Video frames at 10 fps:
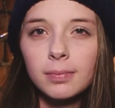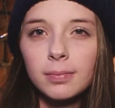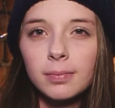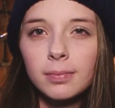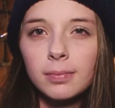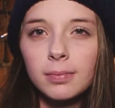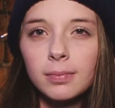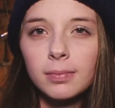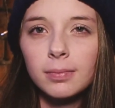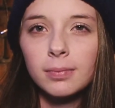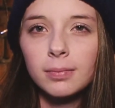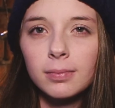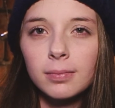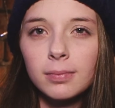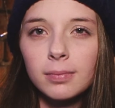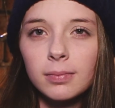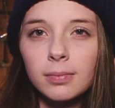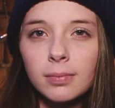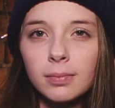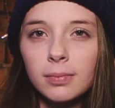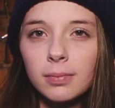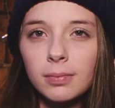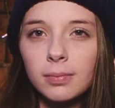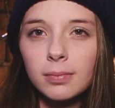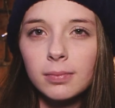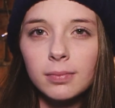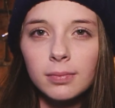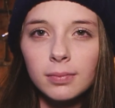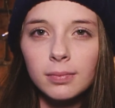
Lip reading: (no one is talking)